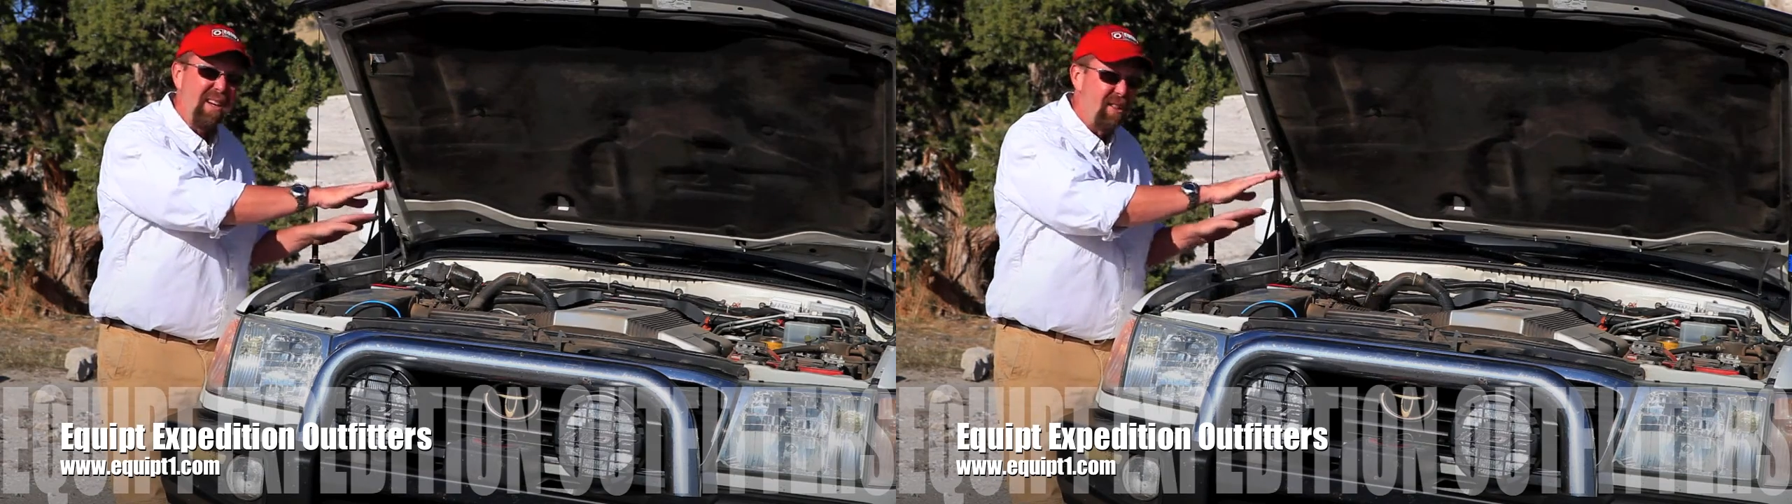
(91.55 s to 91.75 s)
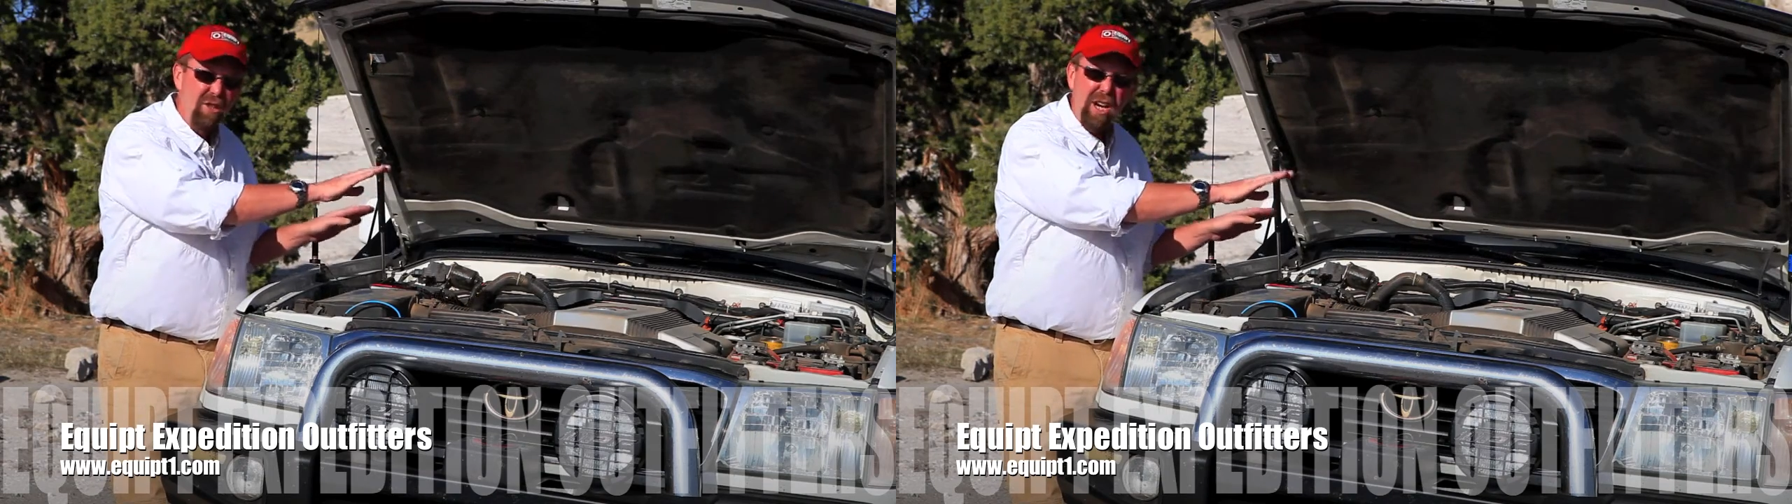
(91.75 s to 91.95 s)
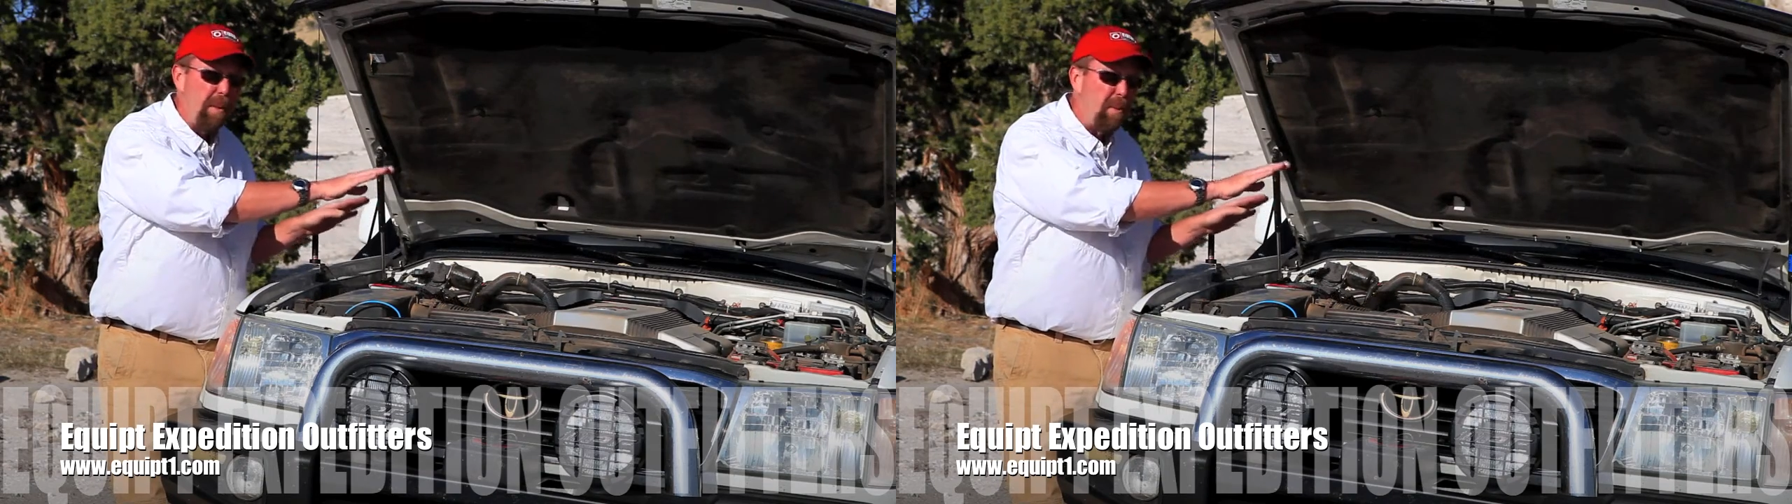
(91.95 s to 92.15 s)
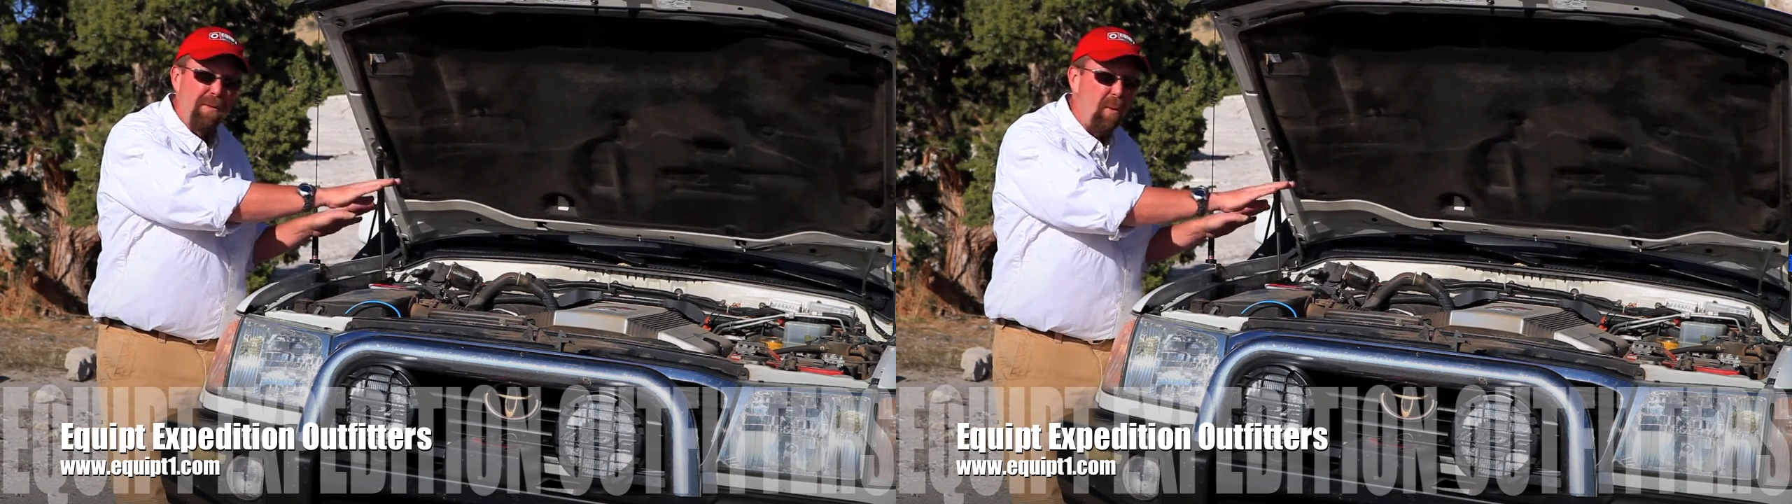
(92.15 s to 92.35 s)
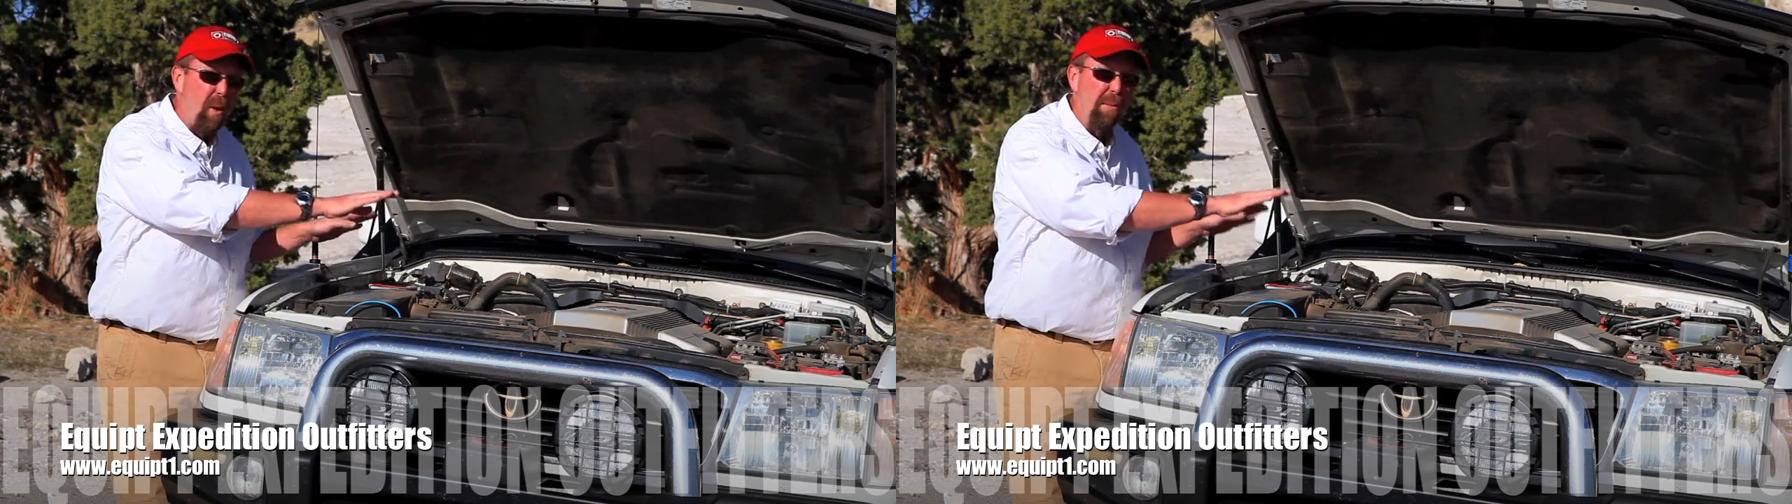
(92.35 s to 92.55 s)
shape, or
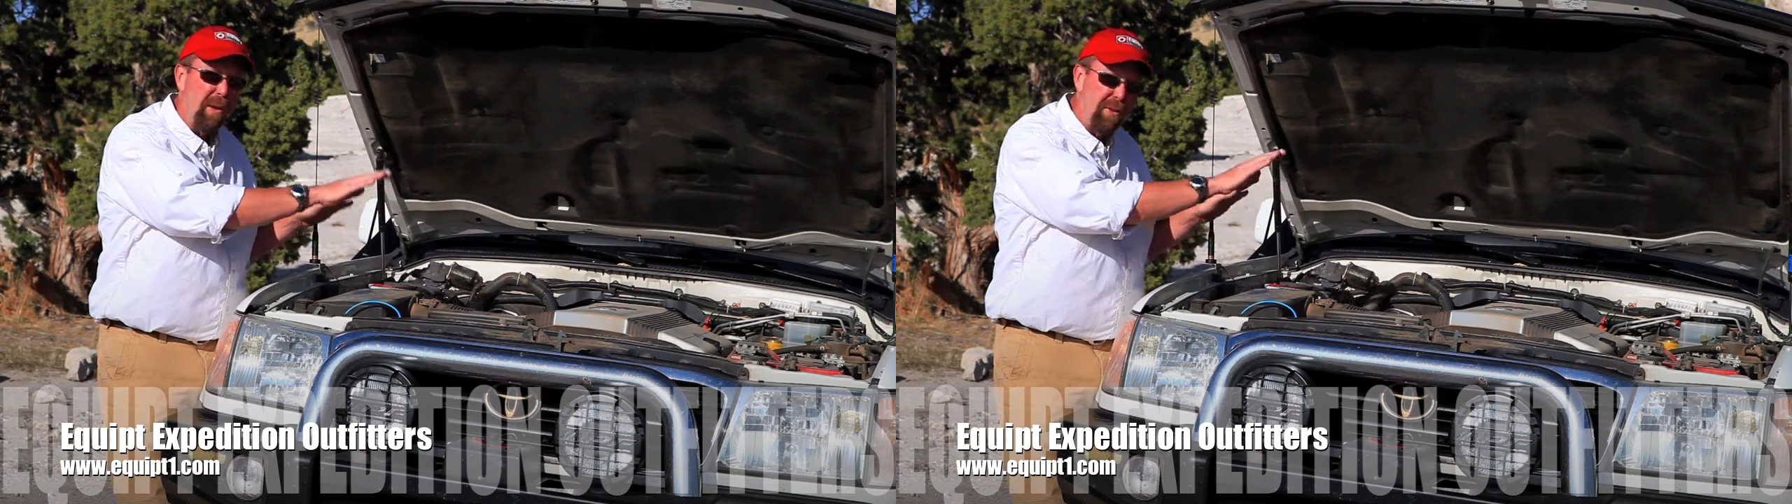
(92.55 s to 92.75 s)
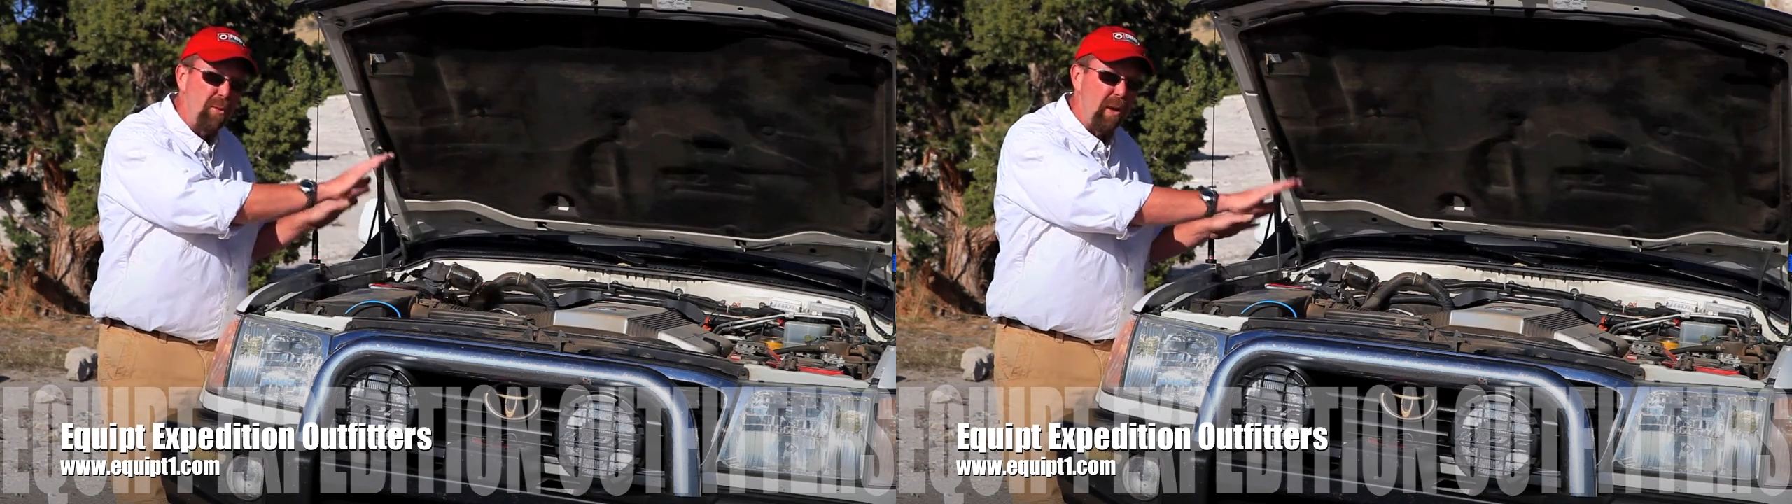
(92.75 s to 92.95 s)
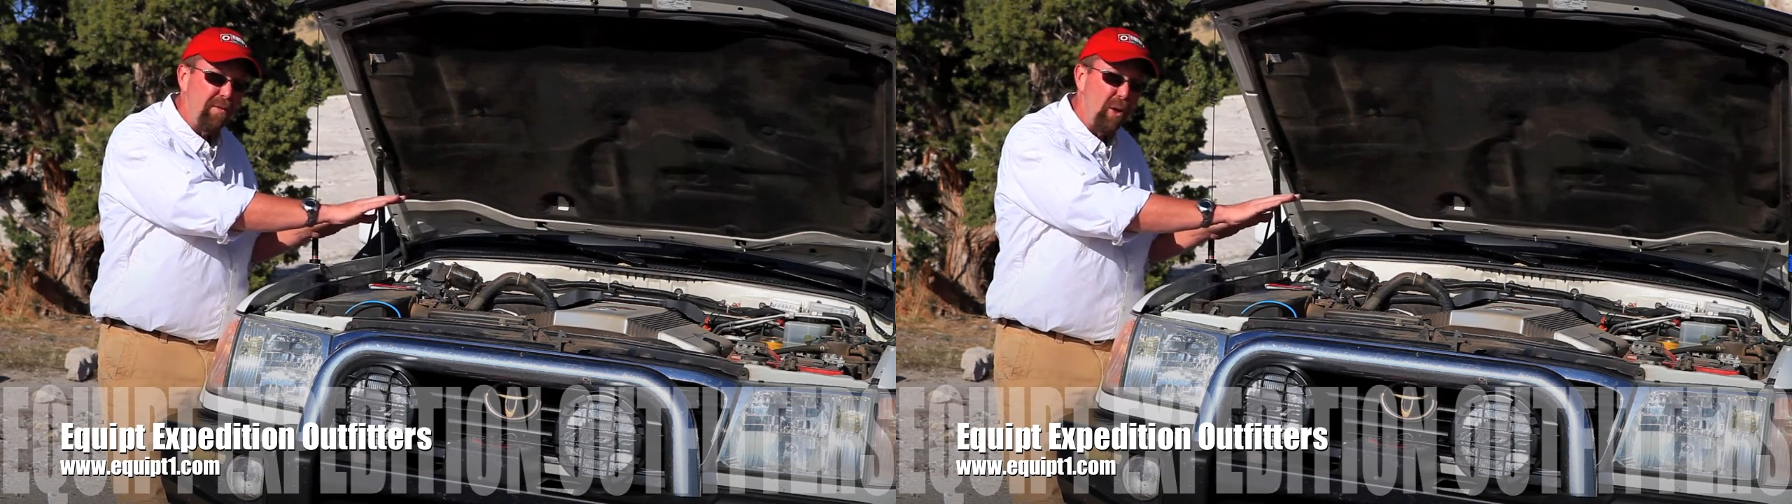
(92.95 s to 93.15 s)
form of a twelve